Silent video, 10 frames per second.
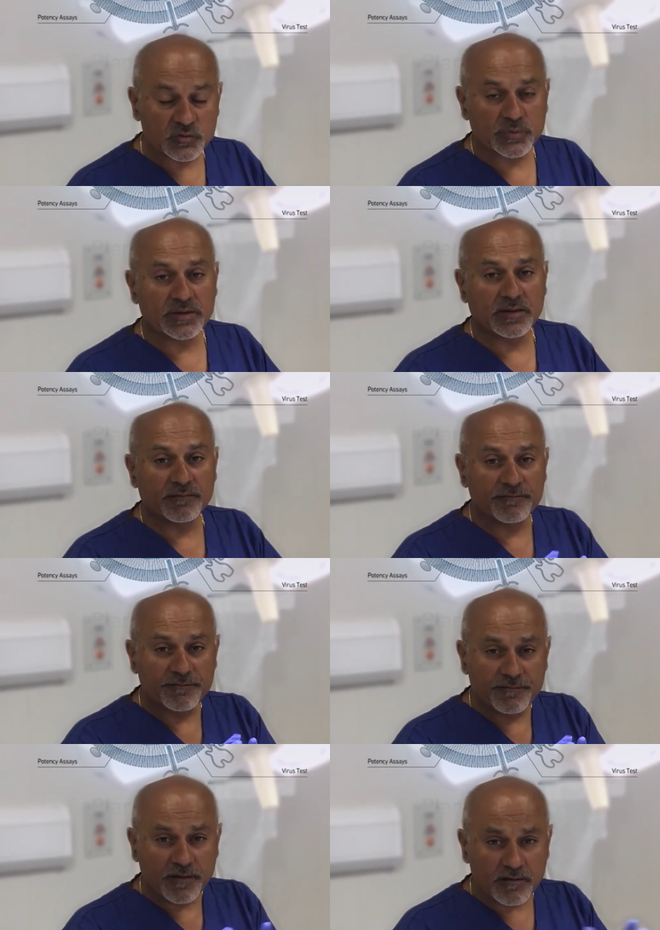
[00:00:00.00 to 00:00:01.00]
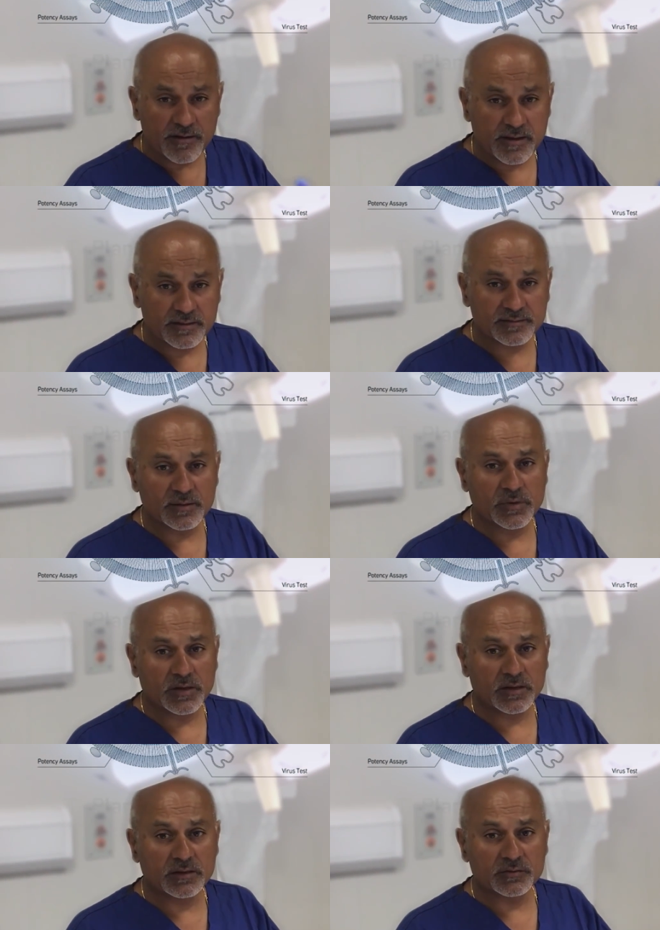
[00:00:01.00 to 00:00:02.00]
to be very
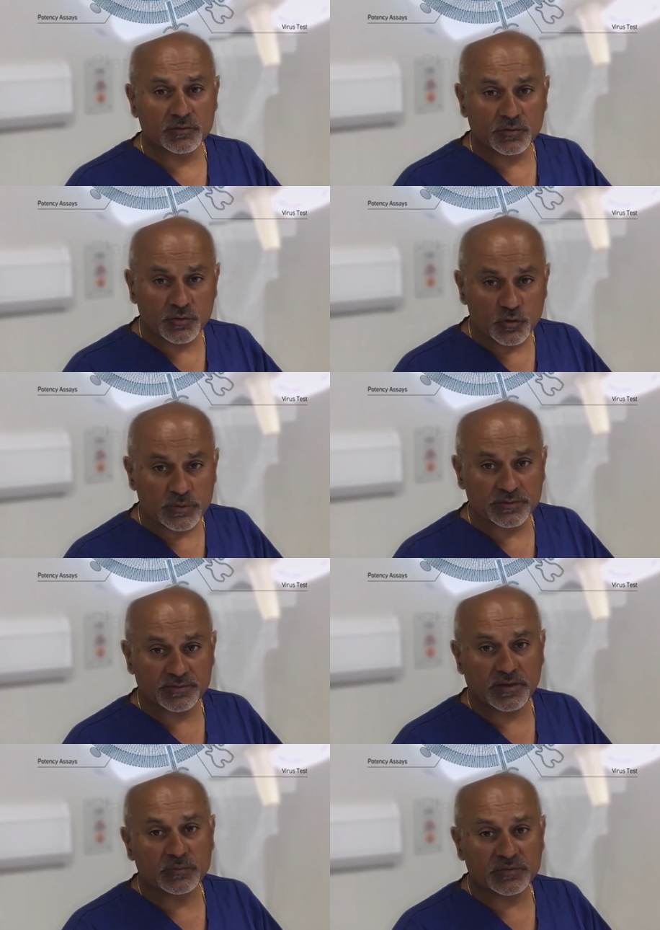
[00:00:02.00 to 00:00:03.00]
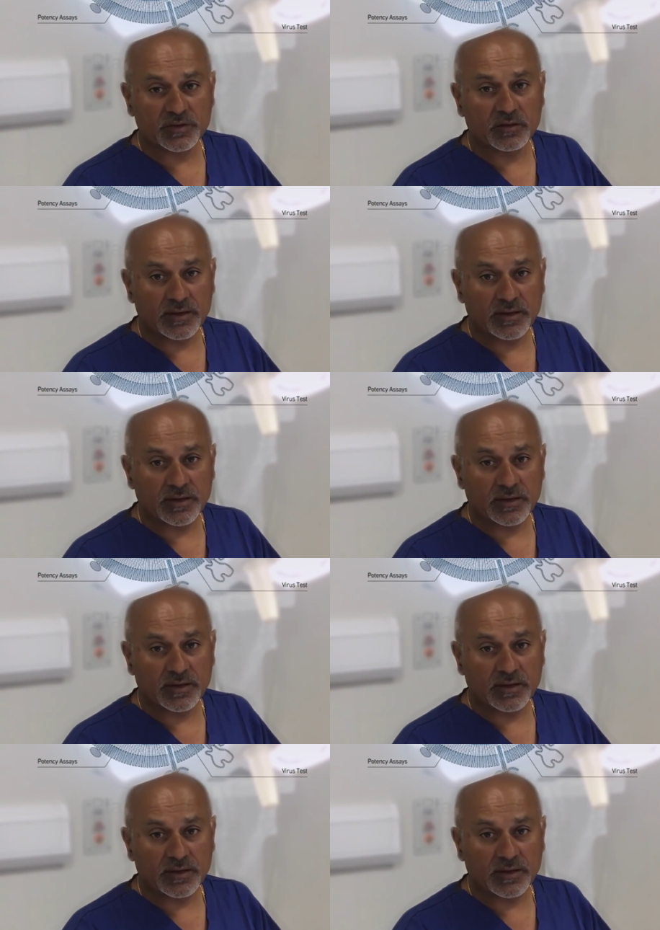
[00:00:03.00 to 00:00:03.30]
similar to human stem cell